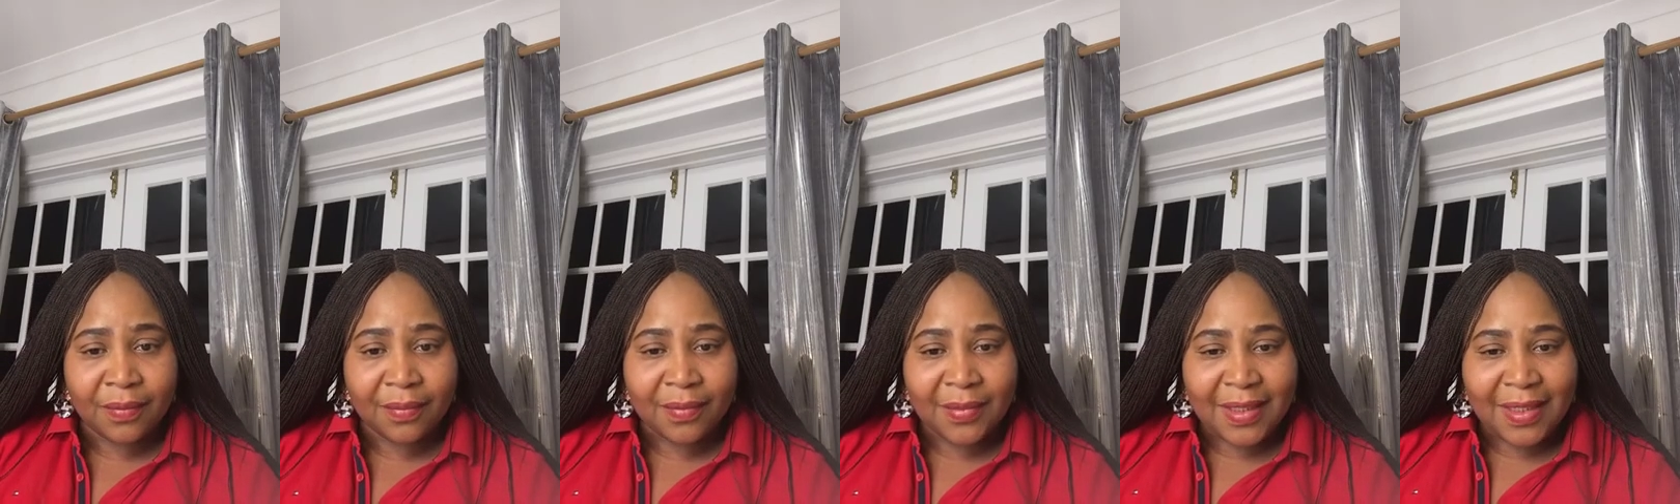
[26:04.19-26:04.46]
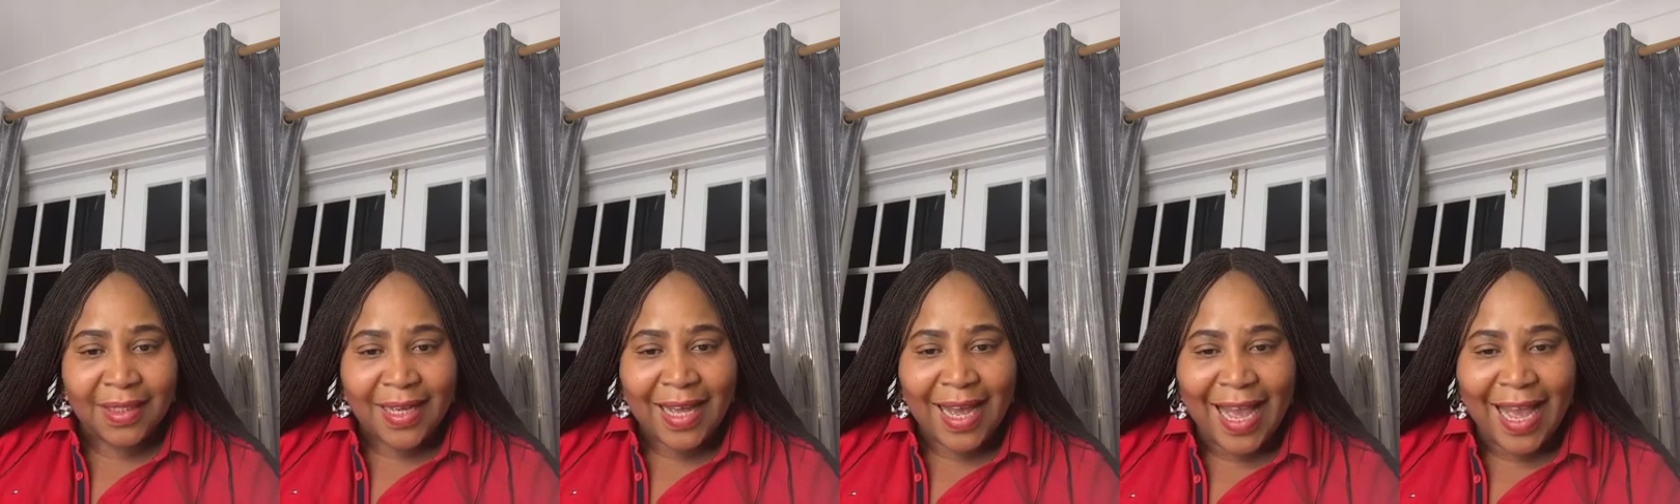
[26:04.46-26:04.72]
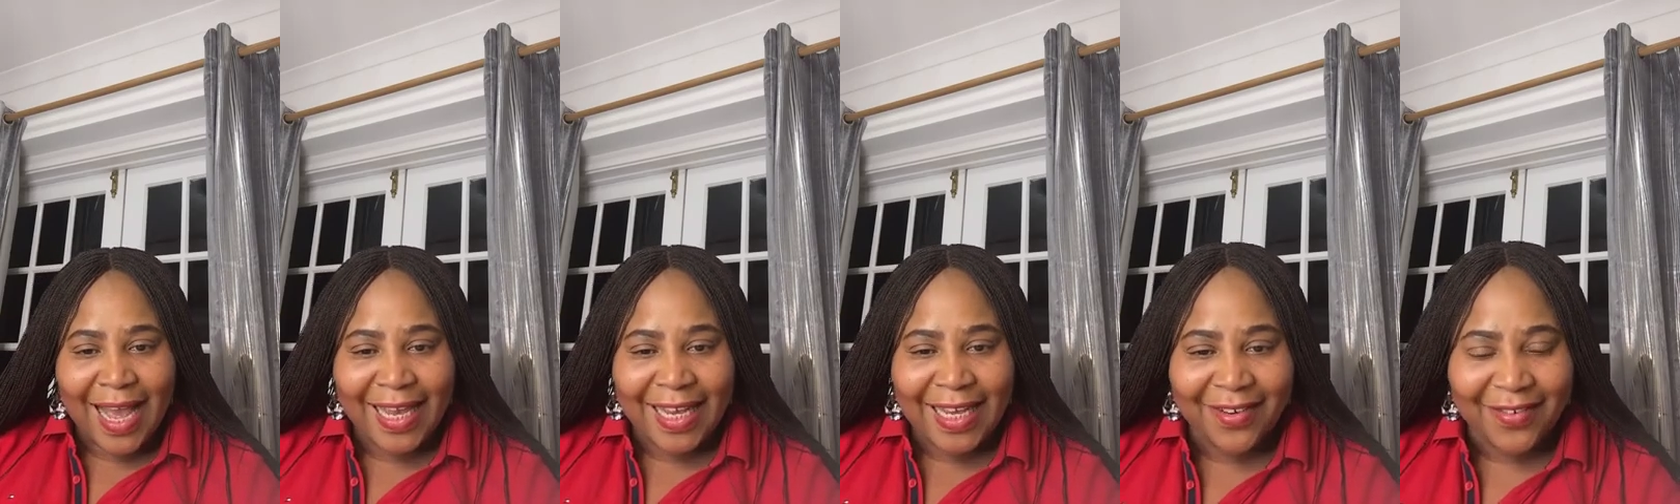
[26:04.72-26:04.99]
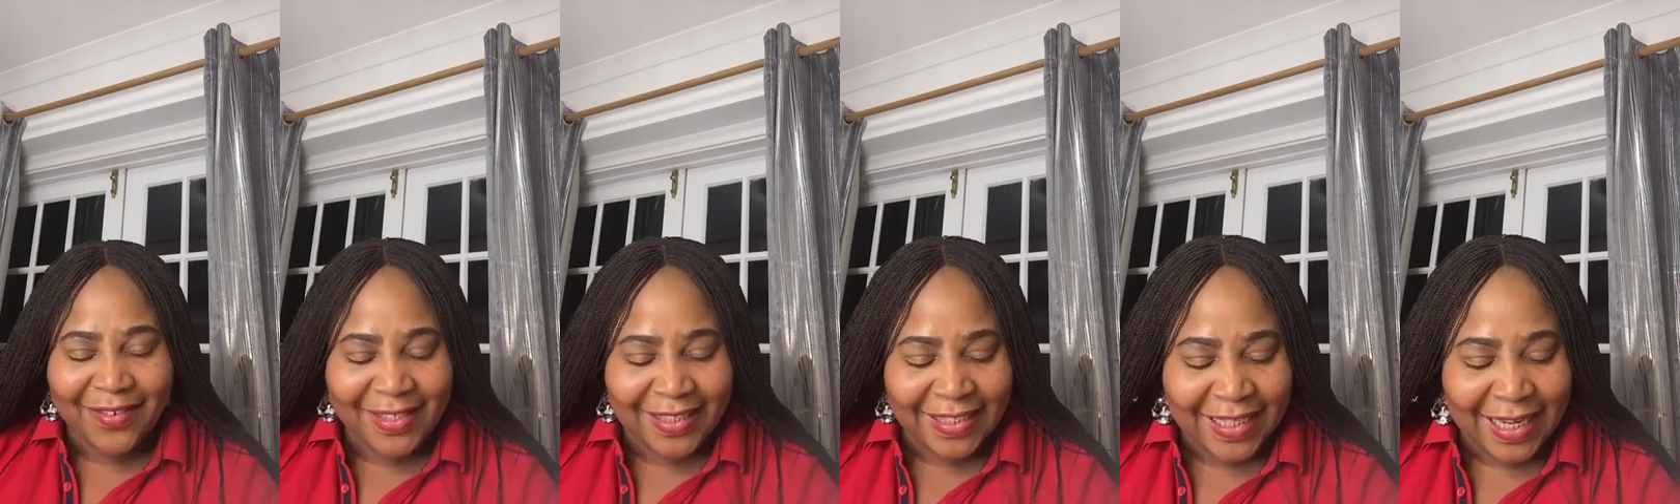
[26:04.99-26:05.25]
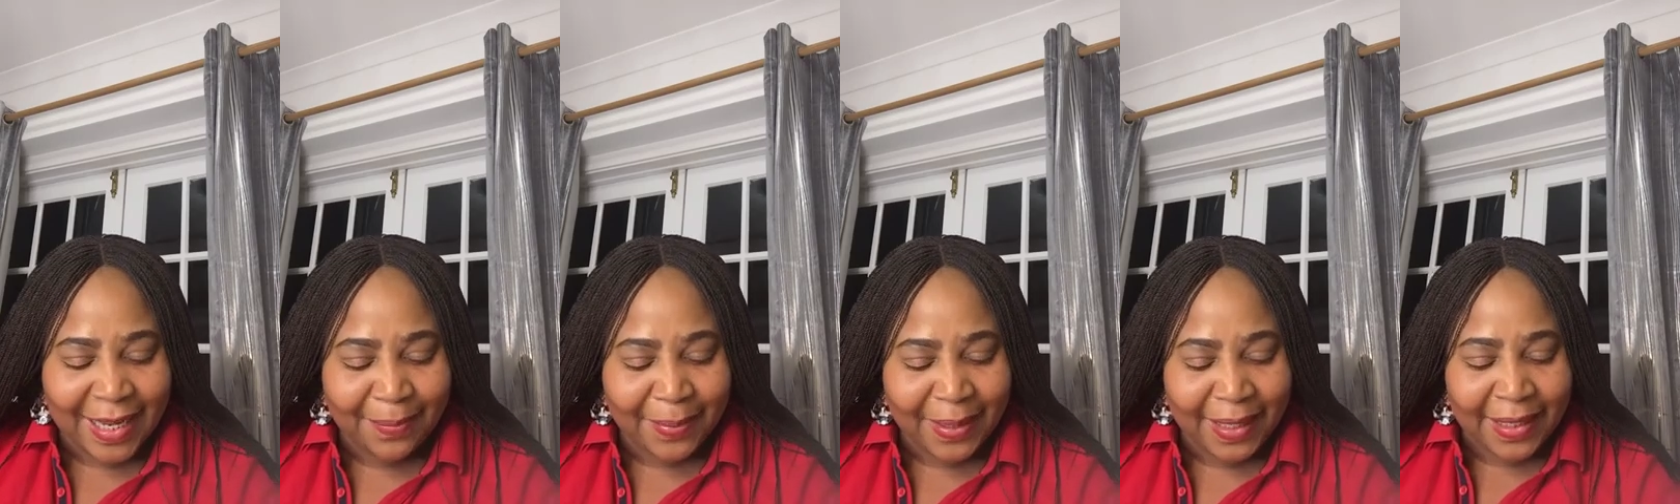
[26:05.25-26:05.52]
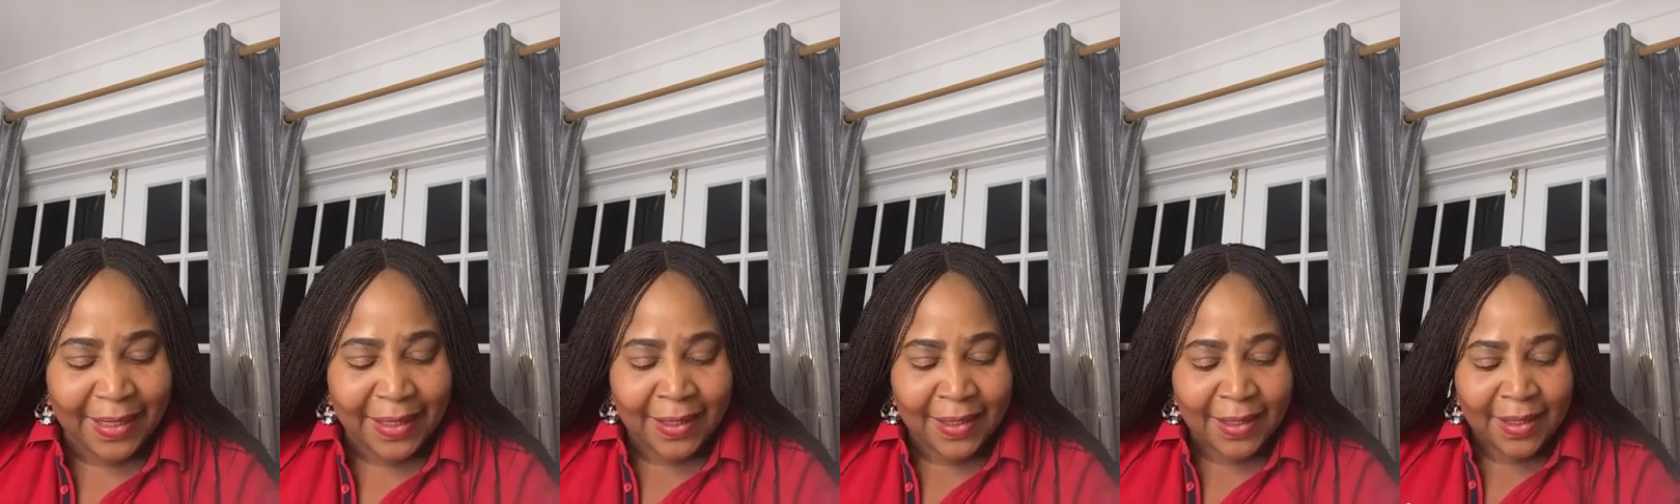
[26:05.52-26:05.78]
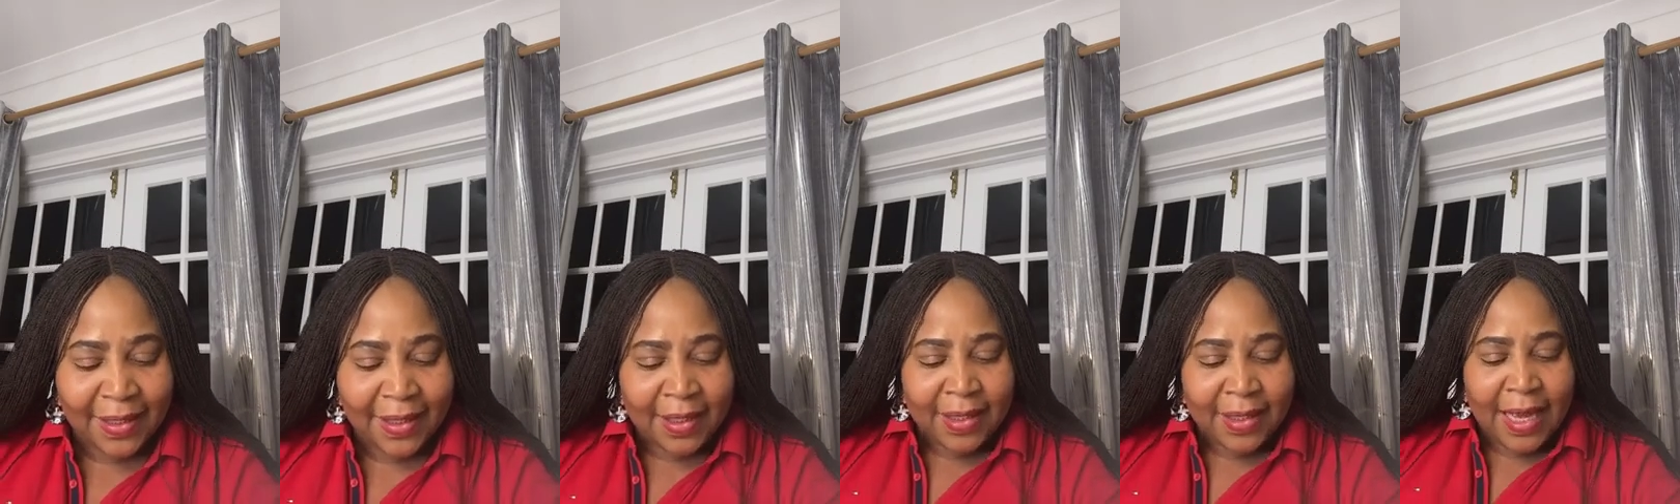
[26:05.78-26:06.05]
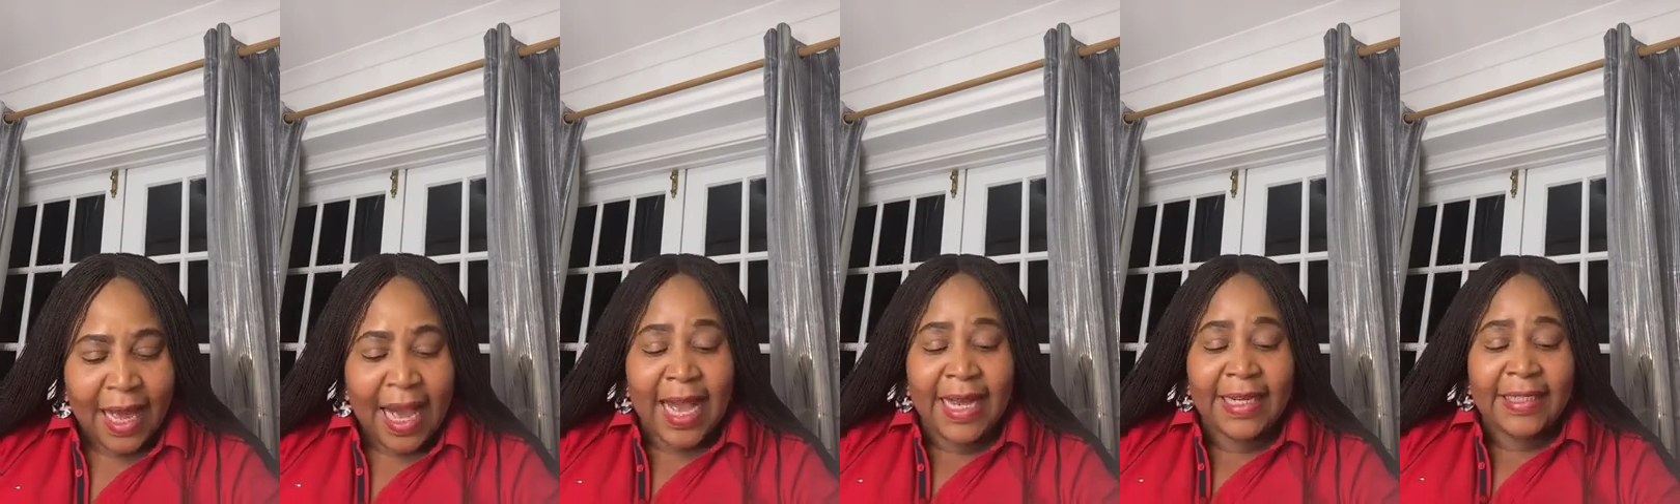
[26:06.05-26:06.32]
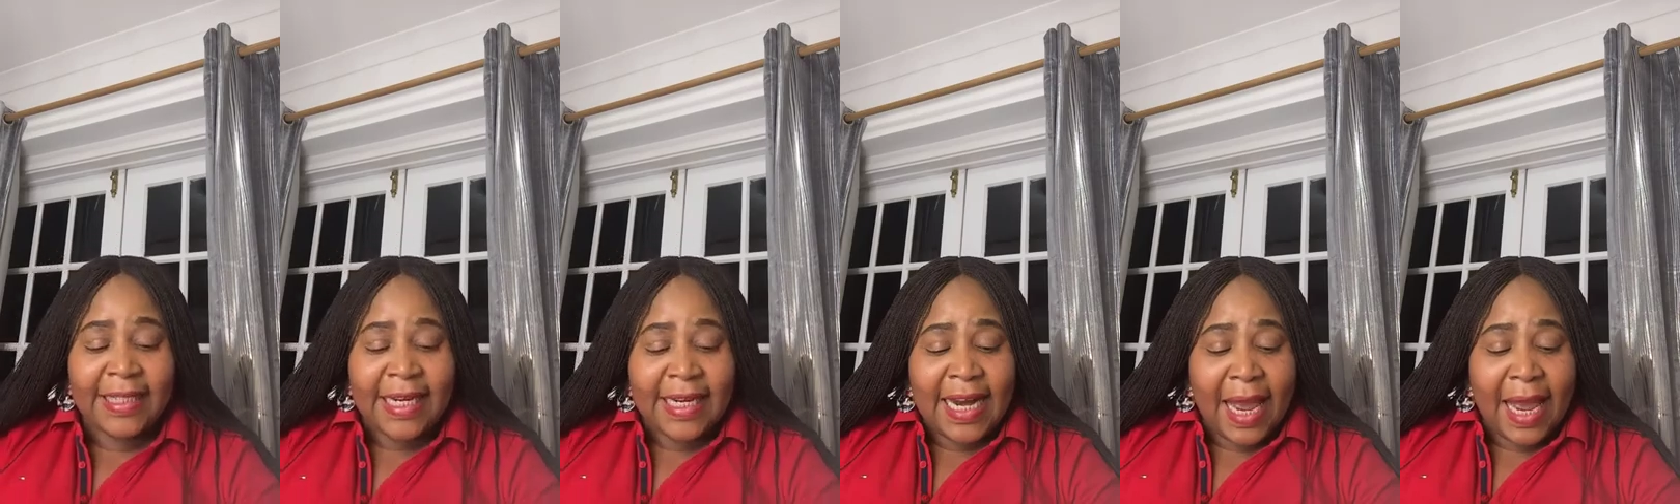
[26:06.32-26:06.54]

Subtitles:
Hi, Chris Ebe. And then